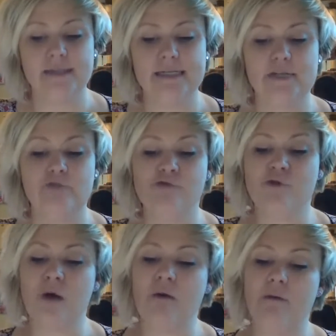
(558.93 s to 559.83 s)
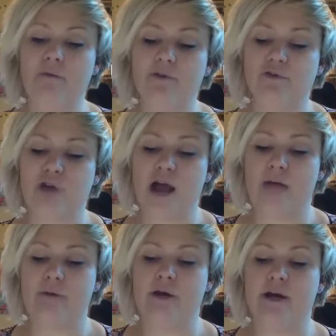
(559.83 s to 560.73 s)
Did you grow up with
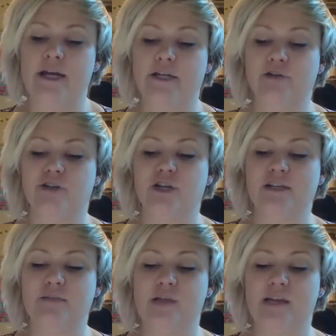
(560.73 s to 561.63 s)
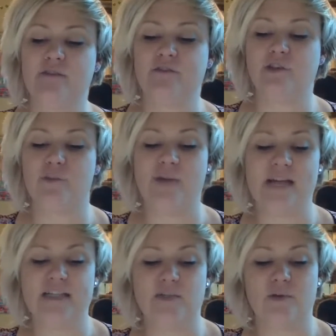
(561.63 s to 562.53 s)
drama and you just plain feel
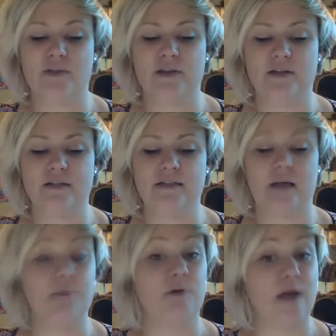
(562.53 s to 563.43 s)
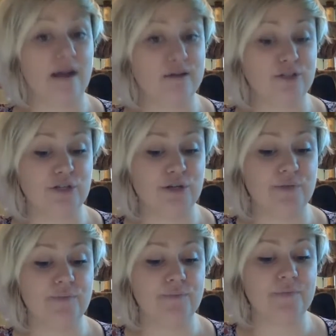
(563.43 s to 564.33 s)
best when there's some around you?
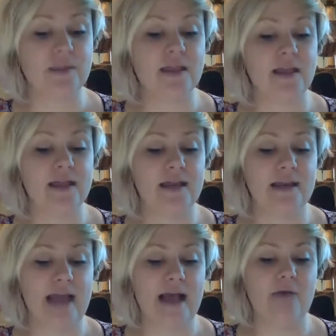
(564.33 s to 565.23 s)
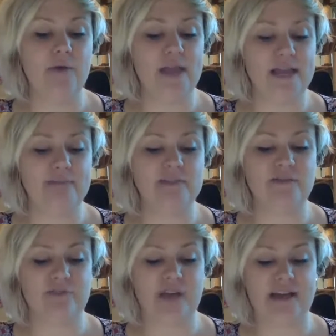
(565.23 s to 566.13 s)
Now
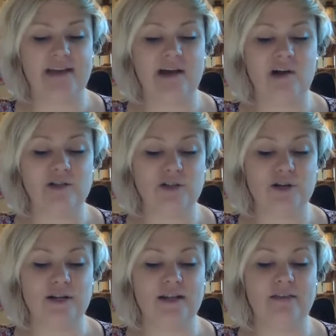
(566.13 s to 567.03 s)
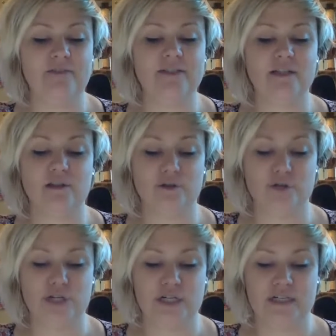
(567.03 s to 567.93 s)
aim to find alternative
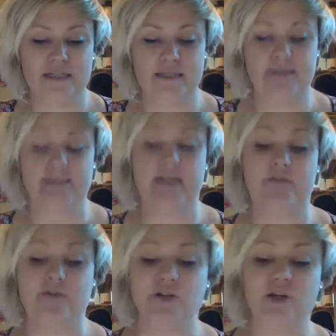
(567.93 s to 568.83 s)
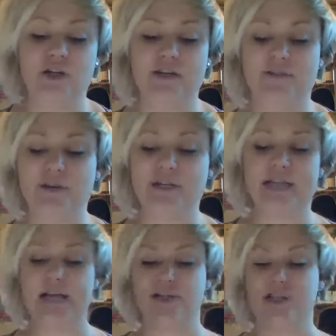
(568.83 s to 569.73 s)
solutions. If you're looking
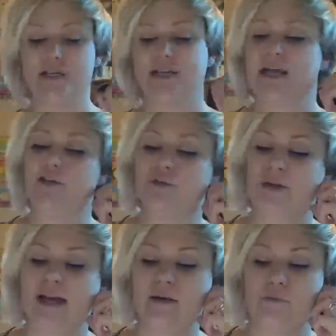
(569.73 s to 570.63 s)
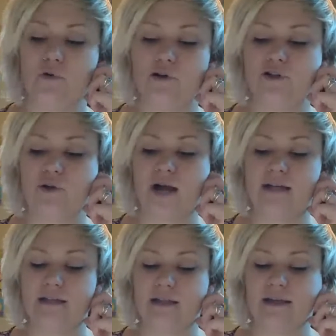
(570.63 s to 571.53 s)
for attention, can you get it more
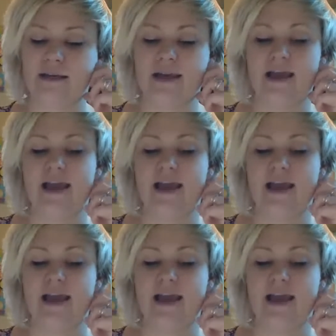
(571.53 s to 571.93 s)
directly?